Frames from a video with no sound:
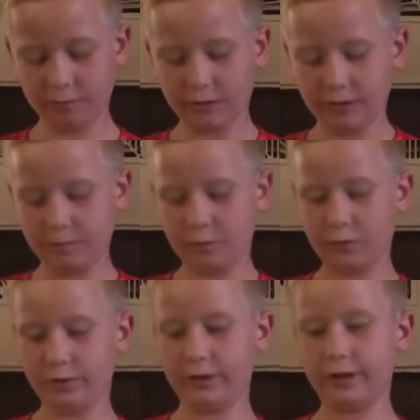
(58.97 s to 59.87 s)
one
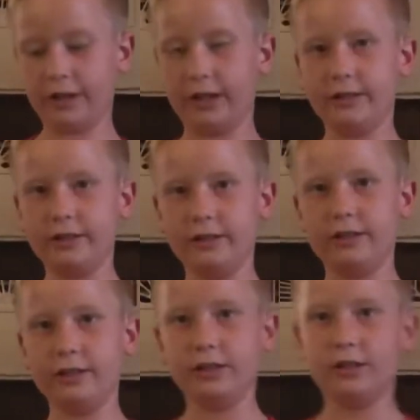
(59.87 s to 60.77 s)
more cut.
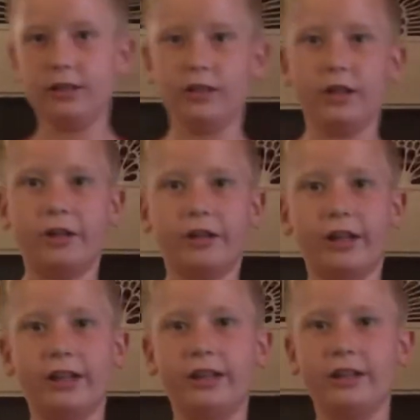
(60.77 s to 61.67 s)

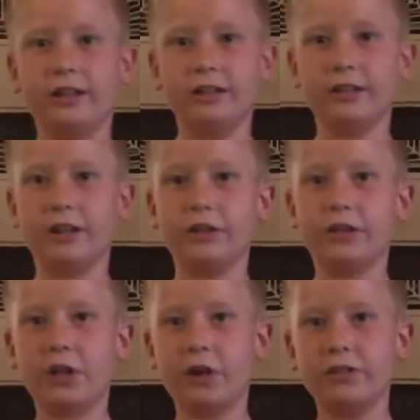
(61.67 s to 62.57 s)
Okay. Now your
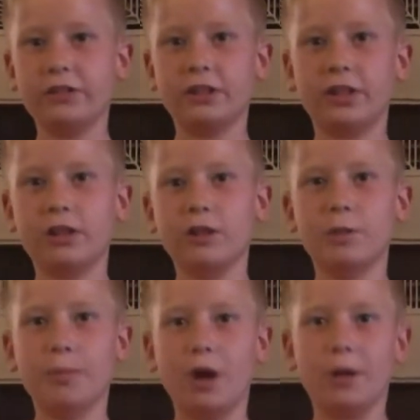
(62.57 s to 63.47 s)
card's not on the
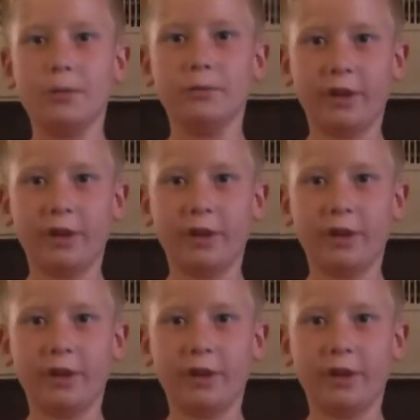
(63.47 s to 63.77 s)
bottom,